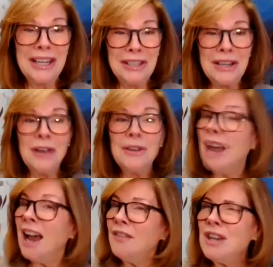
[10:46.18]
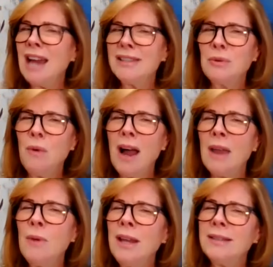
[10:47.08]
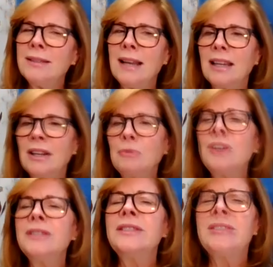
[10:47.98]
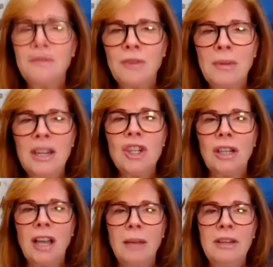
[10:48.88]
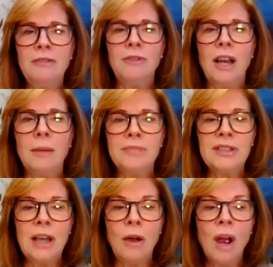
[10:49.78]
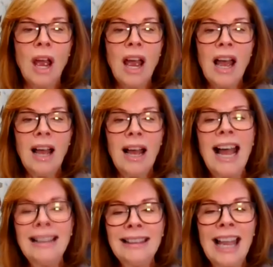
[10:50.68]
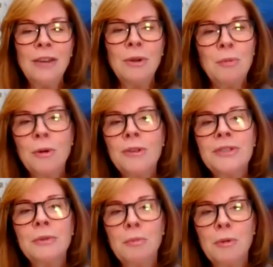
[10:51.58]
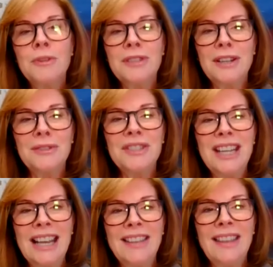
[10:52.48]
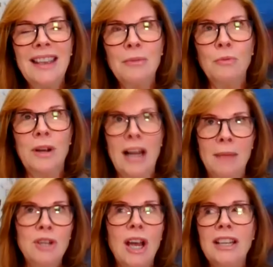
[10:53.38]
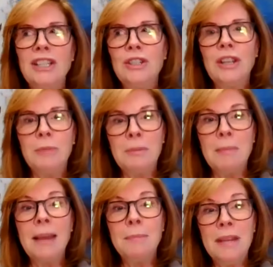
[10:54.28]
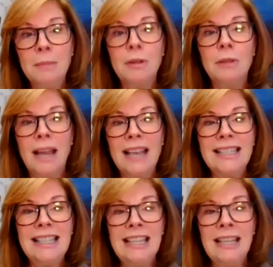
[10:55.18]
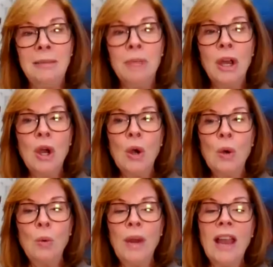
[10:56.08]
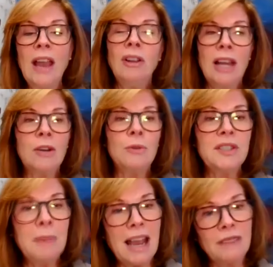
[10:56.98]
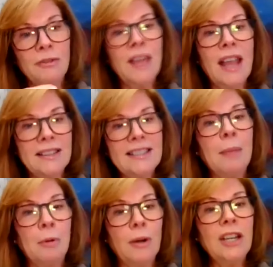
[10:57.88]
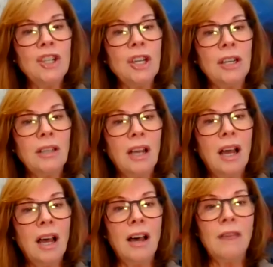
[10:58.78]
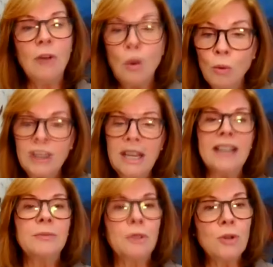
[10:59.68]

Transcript: You know, mm-hmm. you have to ask why. Wait a second, where's this information coming from? So, I like reporters, and reporters understand that when I'm talking to them and my people, my team, we have a lot of respect for that separation of yes, we're